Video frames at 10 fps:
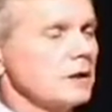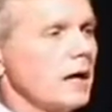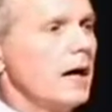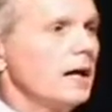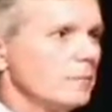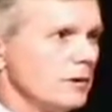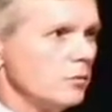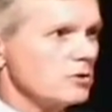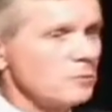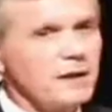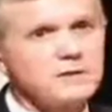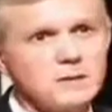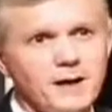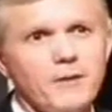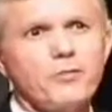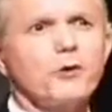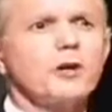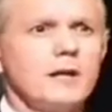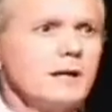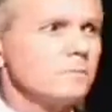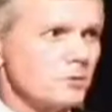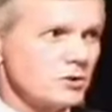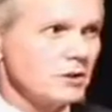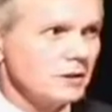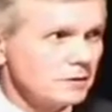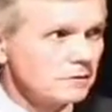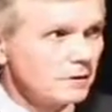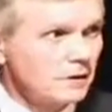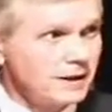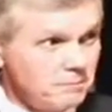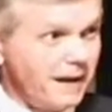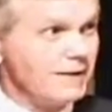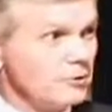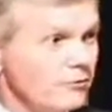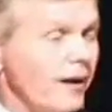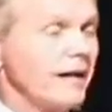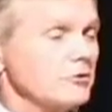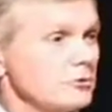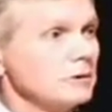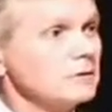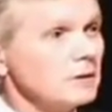economy was based about 38% in manufacturing.